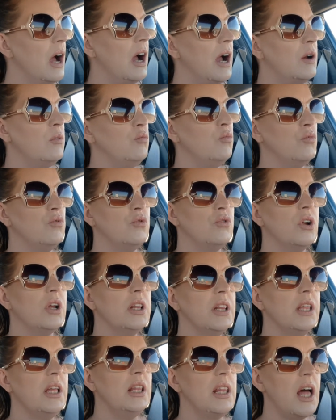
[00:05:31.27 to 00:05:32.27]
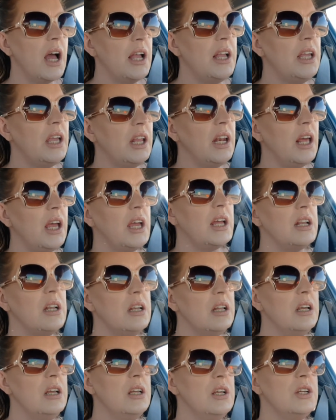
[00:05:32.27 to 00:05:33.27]
I'm really liking it.
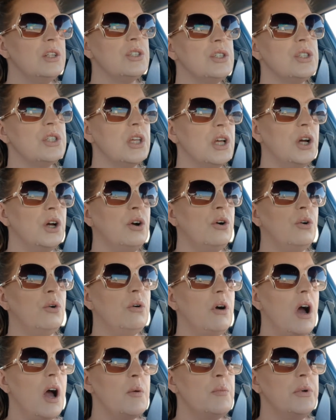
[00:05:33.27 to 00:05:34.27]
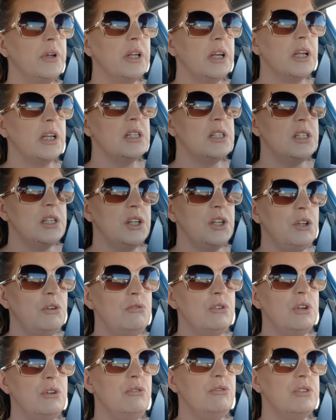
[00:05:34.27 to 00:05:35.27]
So I'm going to continue
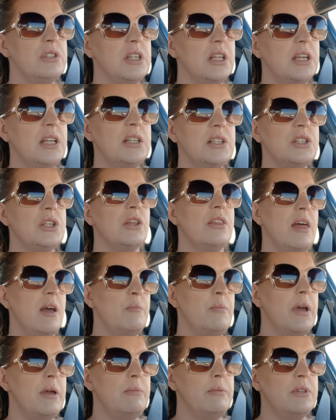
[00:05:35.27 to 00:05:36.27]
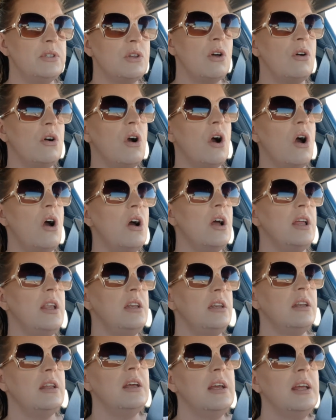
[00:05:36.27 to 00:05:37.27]
using it until that baby's all
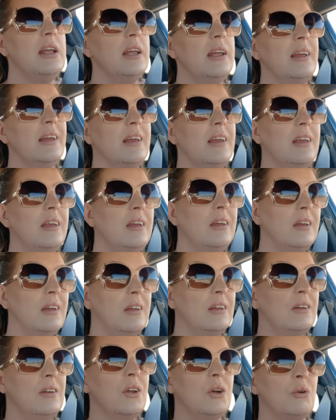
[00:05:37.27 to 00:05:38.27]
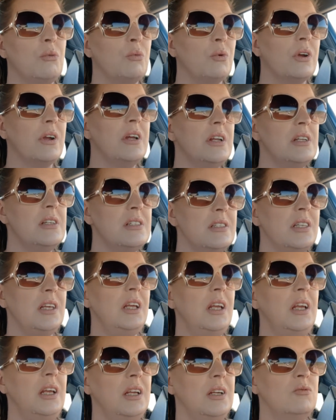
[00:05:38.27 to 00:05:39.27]
gone. And we're going to
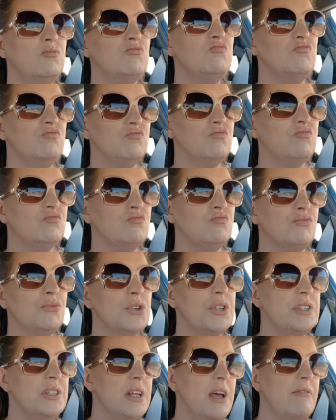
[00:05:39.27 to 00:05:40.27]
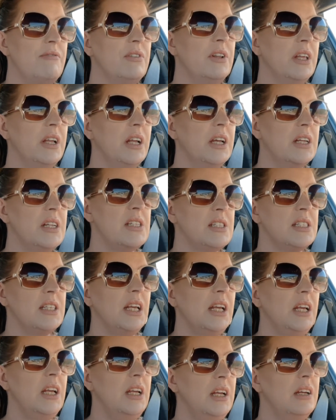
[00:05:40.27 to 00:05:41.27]
see. We're definitely going to
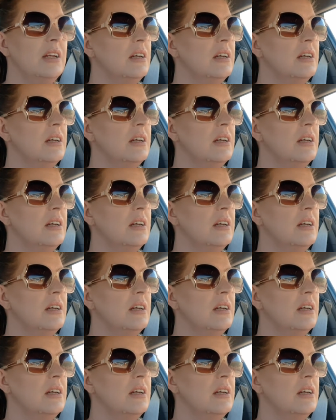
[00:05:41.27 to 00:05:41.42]
see.